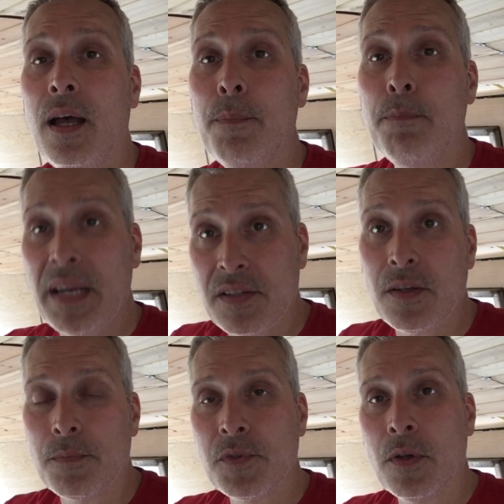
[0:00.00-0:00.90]
mix
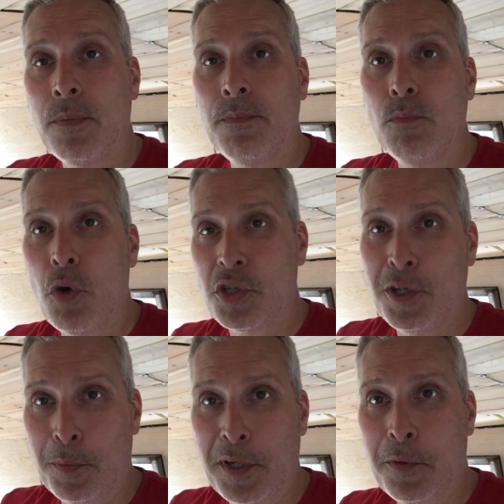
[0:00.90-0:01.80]
up some washing
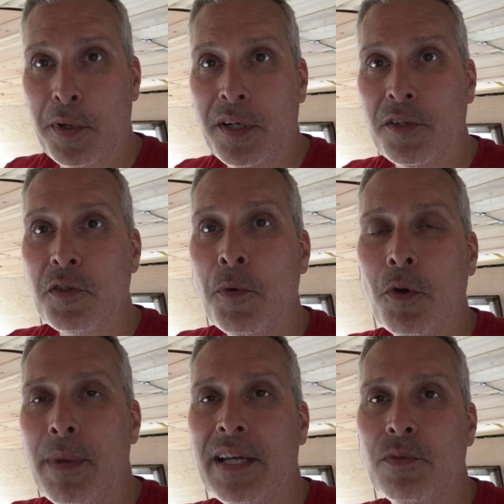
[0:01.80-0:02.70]
up liquid and a small
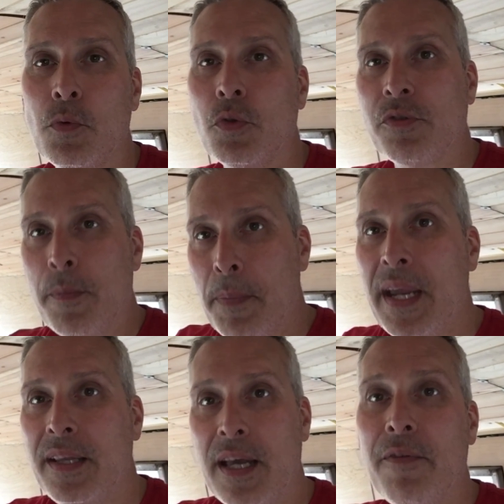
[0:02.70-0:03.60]
amount of water and
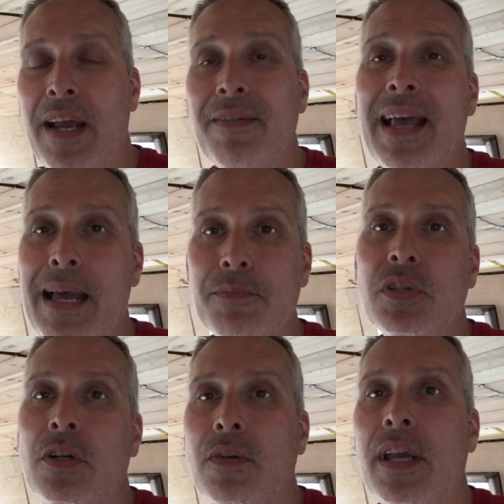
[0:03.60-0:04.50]
paint that round
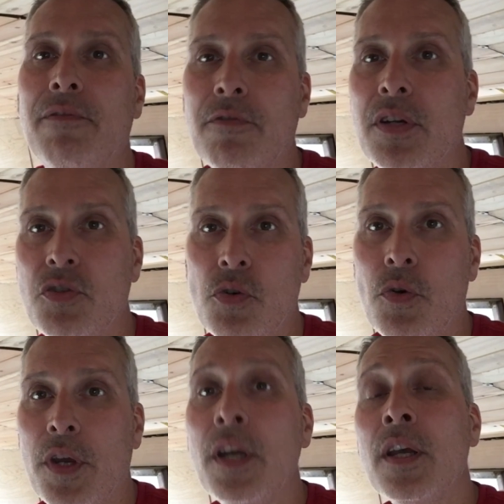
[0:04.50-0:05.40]
absolutely every
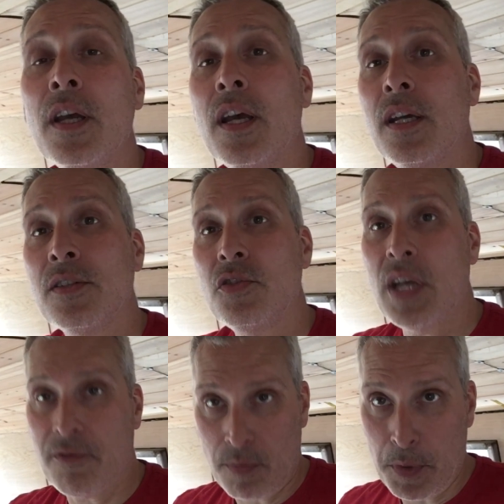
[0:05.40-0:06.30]
join and
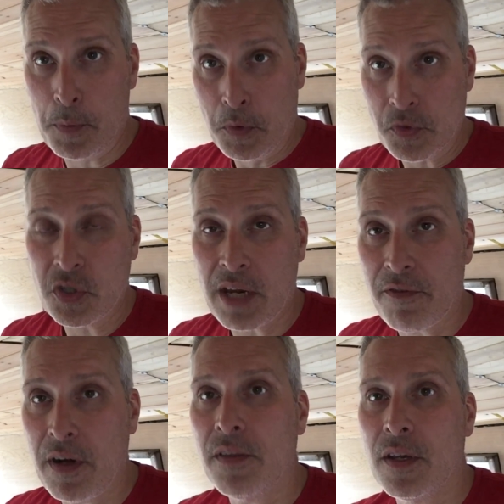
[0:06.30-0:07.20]
check for bubbles, check
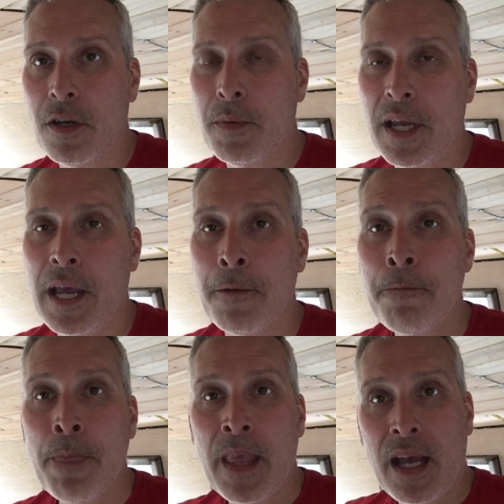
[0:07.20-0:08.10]
for anything coming out.
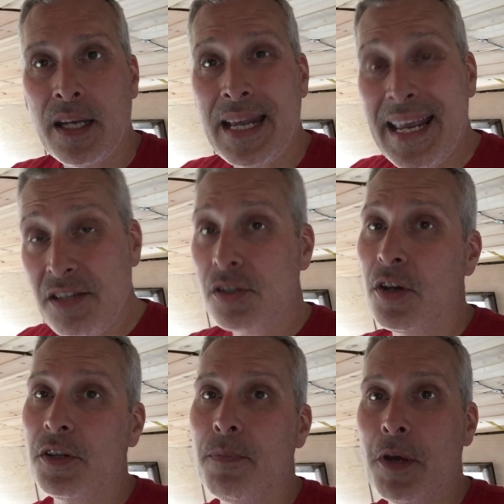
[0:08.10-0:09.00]
And
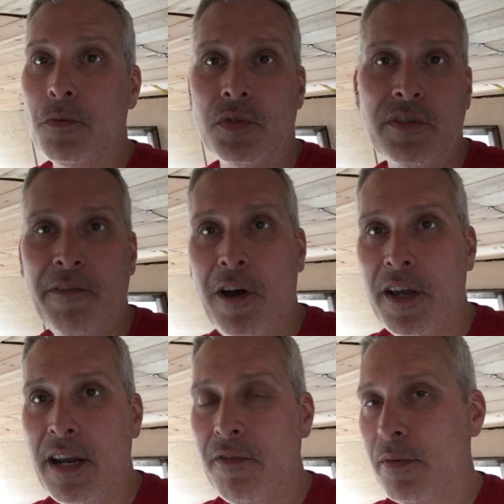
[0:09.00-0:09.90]
inside the boat was
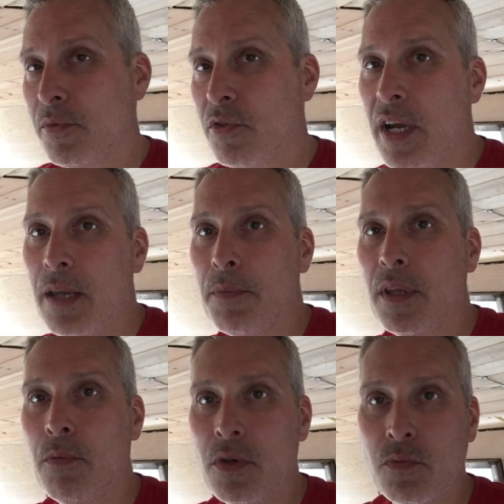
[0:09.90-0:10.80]
fine, everything was great, but
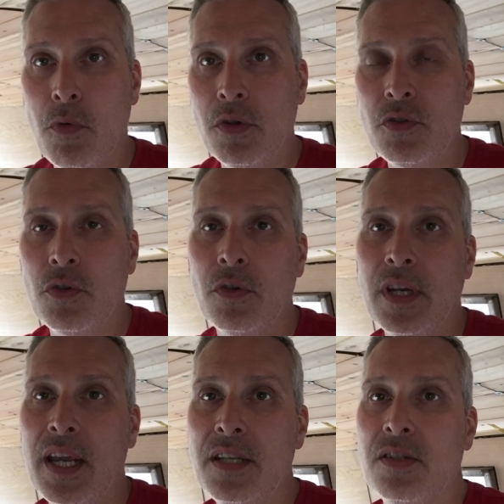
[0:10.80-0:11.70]
there was one joint
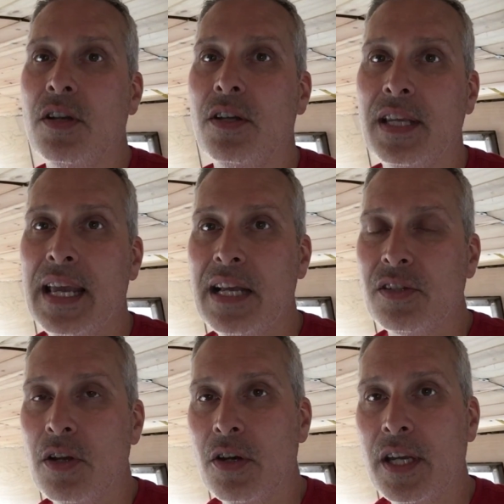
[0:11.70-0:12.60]
inside the
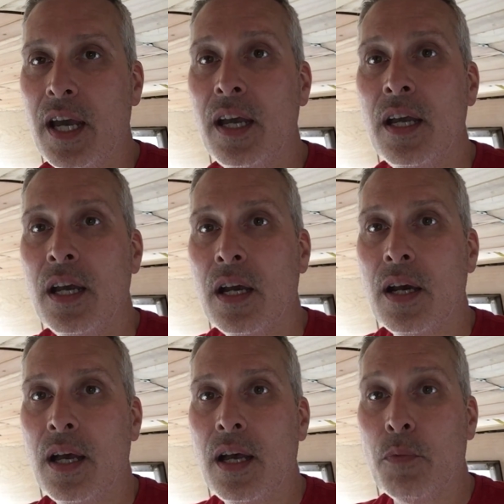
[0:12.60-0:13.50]
gas locker
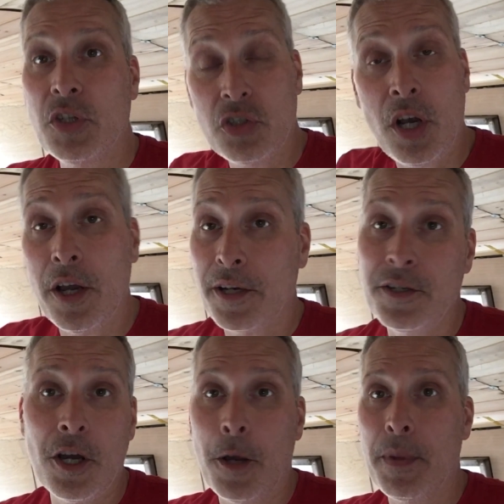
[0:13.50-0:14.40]
which
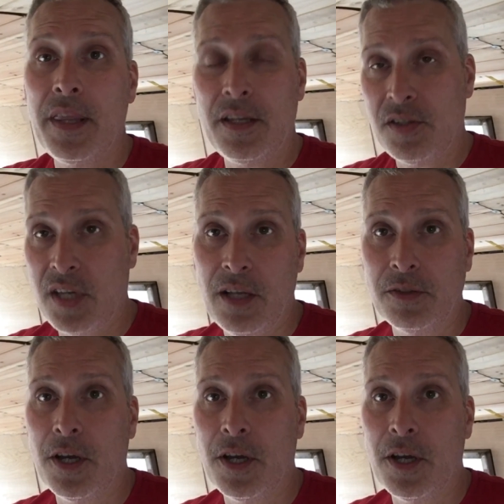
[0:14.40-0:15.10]
tightened up and then sealed